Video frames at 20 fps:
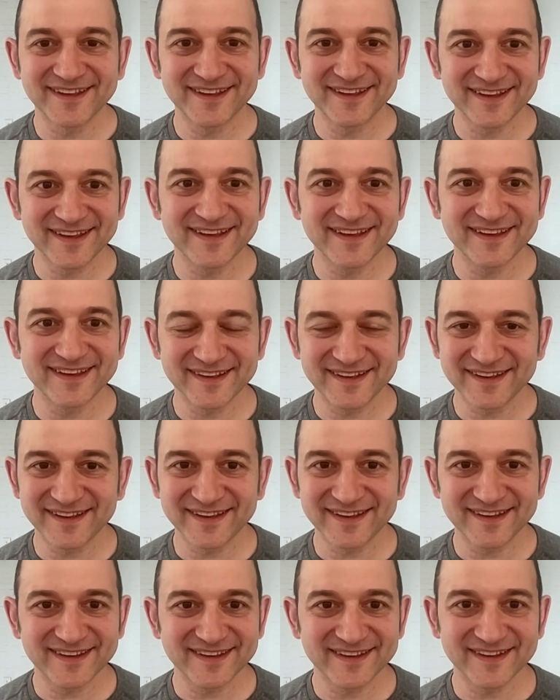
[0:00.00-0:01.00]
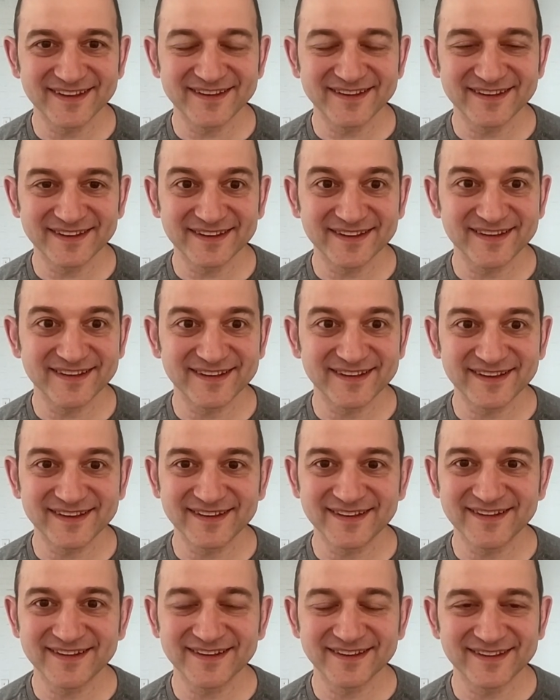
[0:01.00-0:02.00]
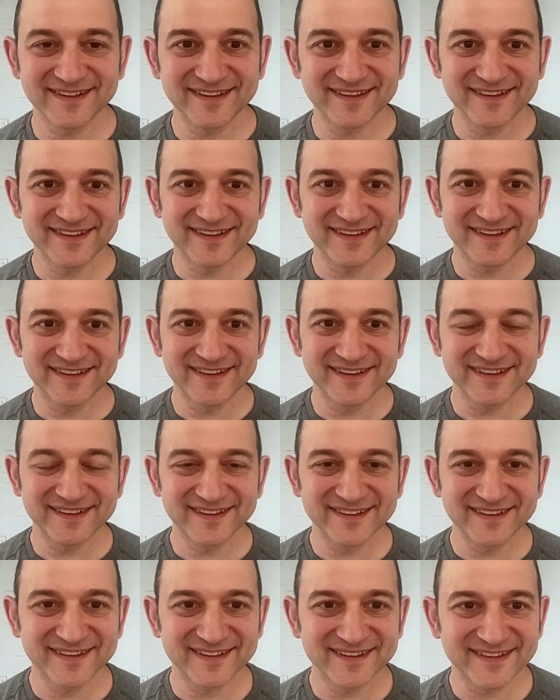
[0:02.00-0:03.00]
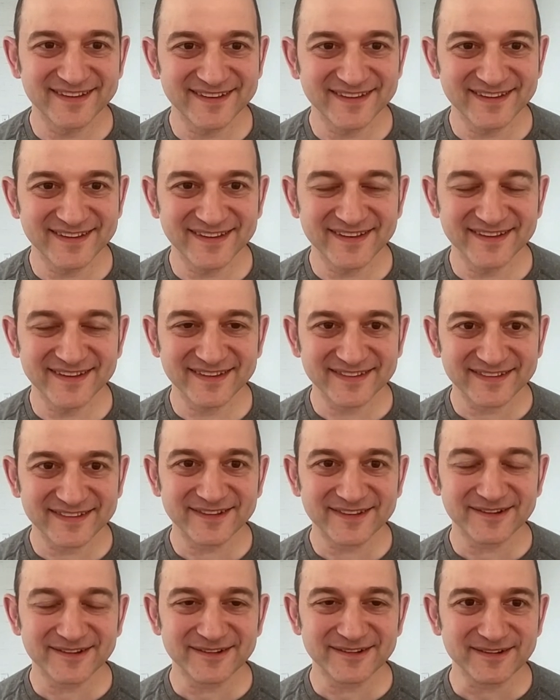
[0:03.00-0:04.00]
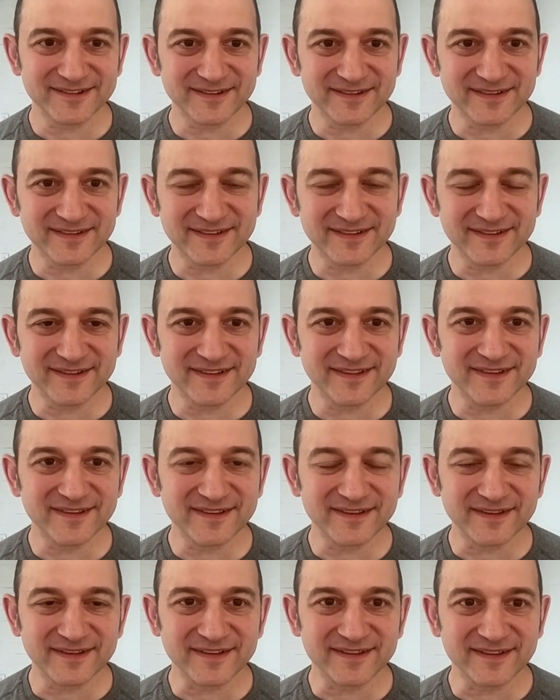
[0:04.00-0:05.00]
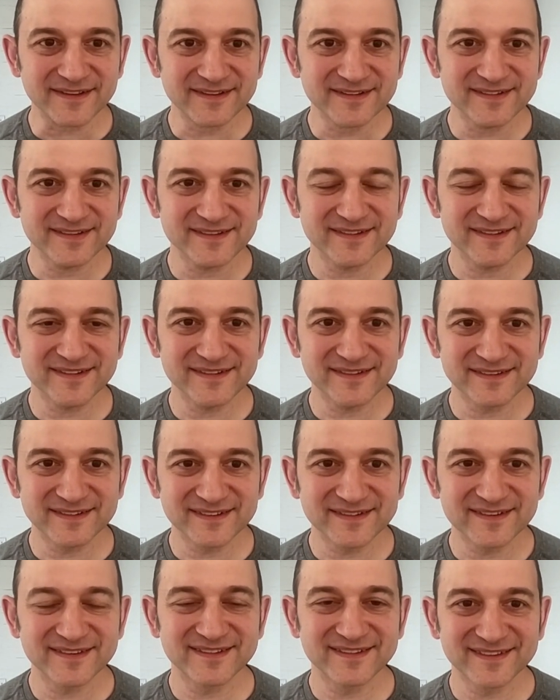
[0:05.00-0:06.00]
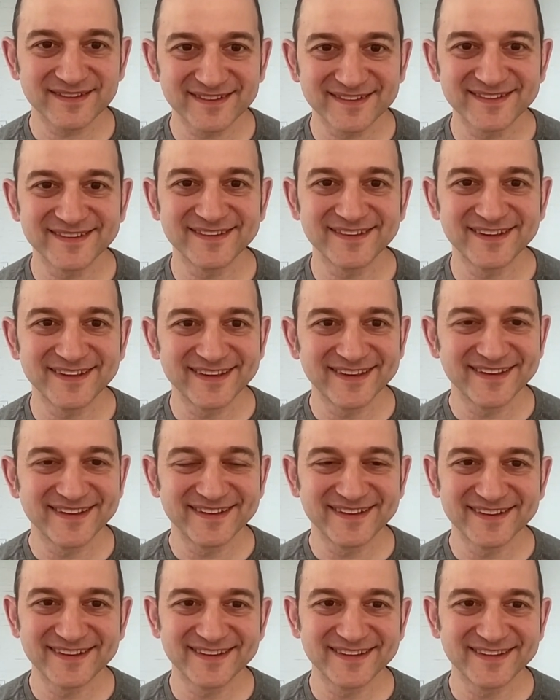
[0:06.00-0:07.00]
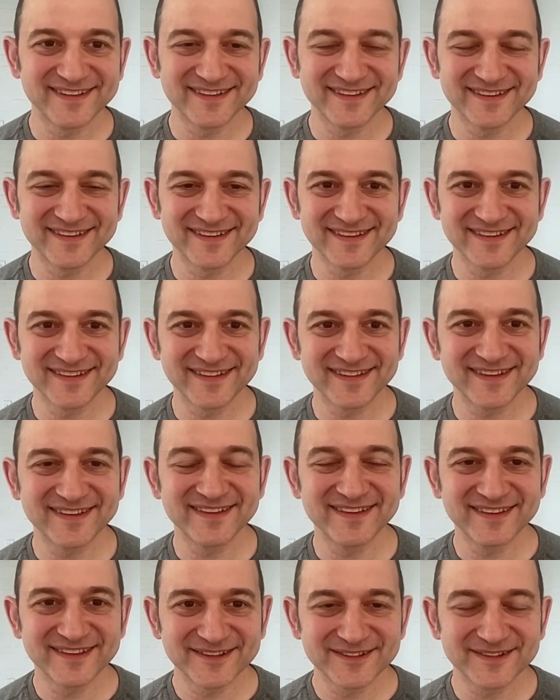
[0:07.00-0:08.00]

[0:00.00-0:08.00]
[no speech]